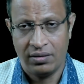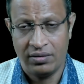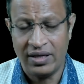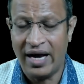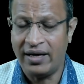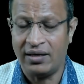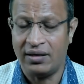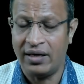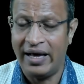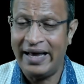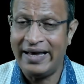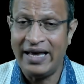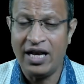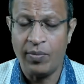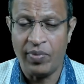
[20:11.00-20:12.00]
that
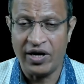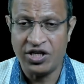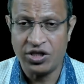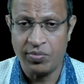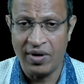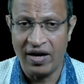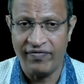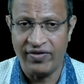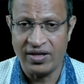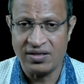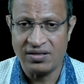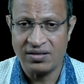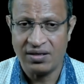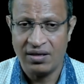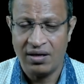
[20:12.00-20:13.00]
again a punishable
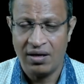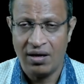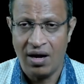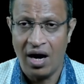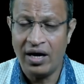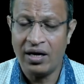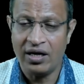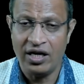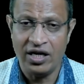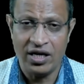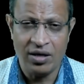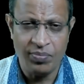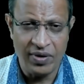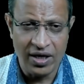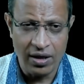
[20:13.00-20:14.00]
offense under
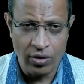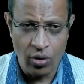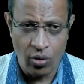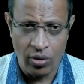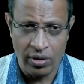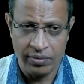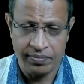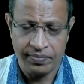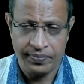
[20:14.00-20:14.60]
indian penal code